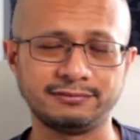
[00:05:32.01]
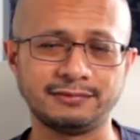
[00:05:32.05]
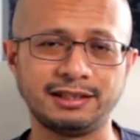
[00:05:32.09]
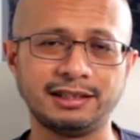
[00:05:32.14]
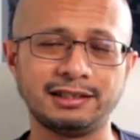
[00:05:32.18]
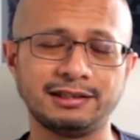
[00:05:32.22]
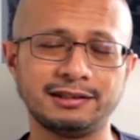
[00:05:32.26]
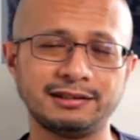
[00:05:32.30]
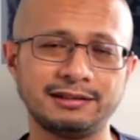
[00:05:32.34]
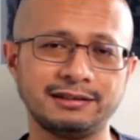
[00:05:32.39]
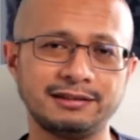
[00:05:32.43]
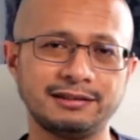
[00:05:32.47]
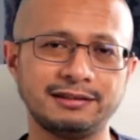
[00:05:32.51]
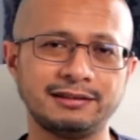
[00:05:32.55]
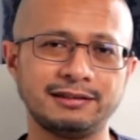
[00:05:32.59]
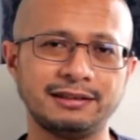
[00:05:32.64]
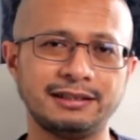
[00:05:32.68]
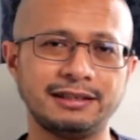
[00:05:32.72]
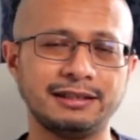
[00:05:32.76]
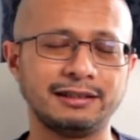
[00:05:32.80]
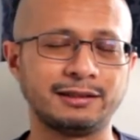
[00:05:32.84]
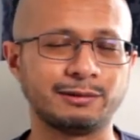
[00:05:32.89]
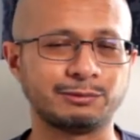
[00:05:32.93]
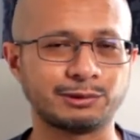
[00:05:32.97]
Dah,
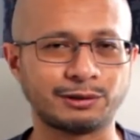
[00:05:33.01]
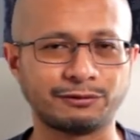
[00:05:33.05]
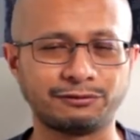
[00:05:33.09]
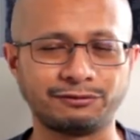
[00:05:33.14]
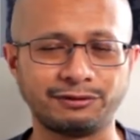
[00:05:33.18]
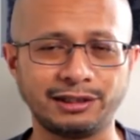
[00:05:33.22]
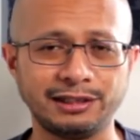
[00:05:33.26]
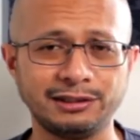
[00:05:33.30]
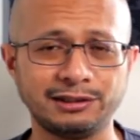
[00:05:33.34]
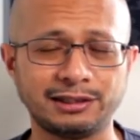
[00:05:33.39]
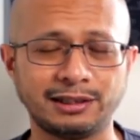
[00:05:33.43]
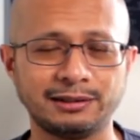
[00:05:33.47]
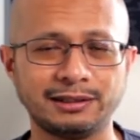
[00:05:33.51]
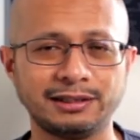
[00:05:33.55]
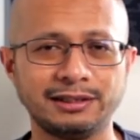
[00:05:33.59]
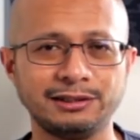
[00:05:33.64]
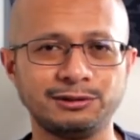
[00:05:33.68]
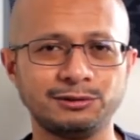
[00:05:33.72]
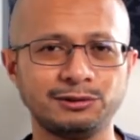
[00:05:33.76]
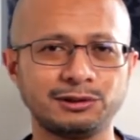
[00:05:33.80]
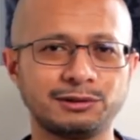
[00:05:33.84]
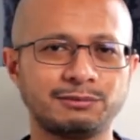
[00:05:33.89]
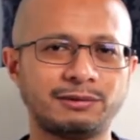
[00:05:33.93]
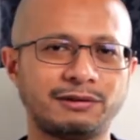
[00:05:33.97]
in terms of file tak ada
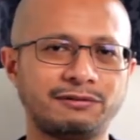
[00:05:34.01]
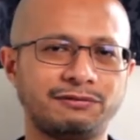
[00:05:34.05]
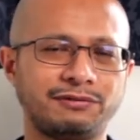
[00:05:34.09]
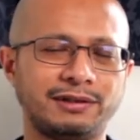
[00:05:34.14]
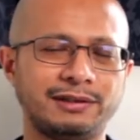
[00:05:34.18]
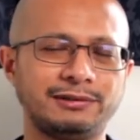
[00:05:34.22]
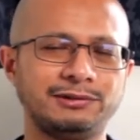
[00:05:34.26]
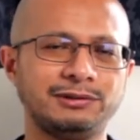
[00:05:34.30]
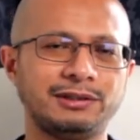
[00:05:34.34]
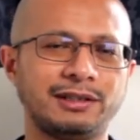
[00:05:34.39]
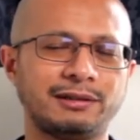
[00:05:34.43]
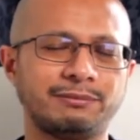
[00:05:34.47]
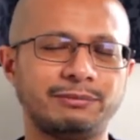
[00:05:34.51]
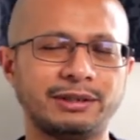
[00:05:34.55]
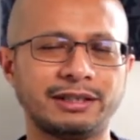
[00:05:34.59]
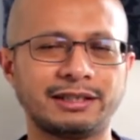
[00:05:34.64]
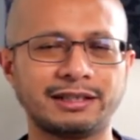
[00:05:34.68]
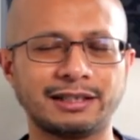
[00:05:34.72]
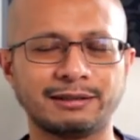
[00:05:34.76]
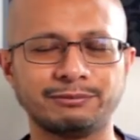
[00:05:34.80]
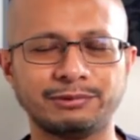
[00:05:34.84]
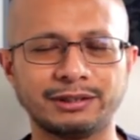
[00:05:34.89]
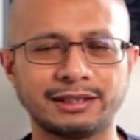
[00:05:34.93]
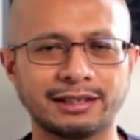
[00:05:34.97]
issue sebab file sudah
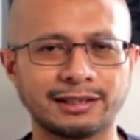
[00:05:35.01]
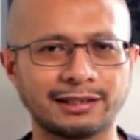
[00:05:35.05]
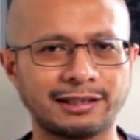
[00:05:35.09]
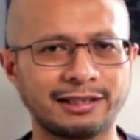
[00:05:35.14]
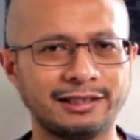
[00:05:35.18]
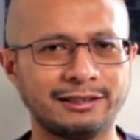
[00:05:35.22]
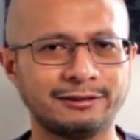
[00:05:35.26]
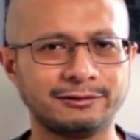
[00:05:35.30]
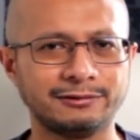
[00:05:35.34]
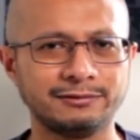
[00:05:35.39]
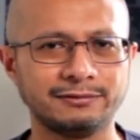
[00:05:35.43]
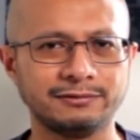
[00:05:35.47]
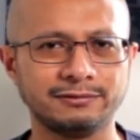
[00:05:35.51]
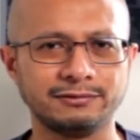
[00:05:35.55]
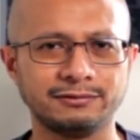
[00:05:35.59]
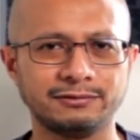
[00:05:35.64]
backup dekat cloud.